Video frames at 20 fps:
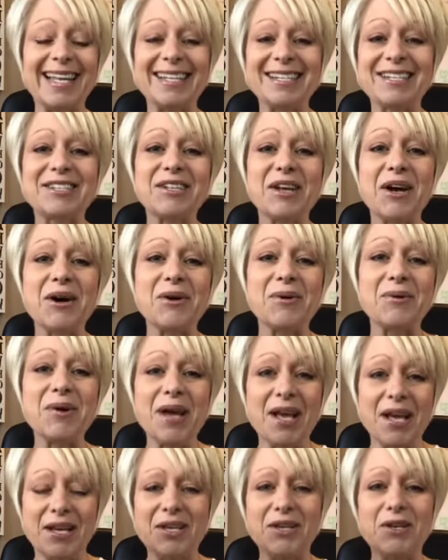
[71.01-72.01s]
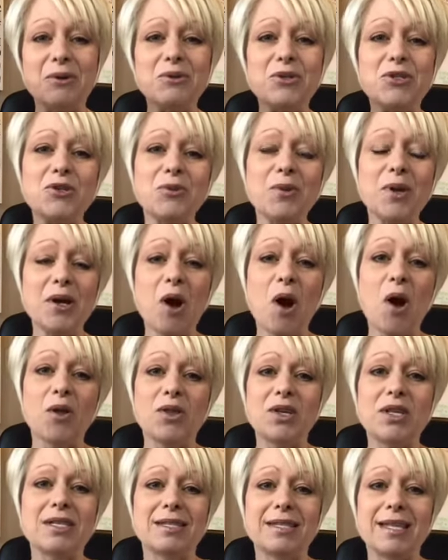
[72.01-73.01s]
And so, you know, doing
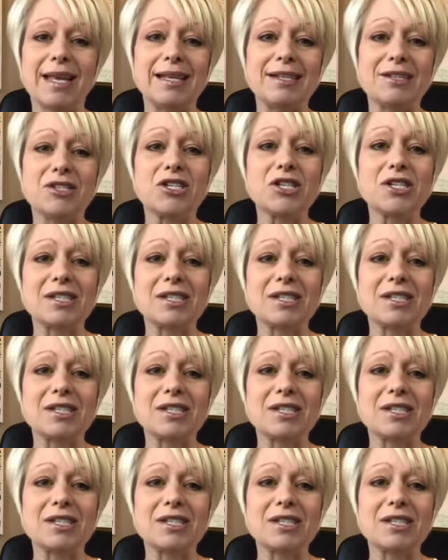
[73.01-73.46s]
all these things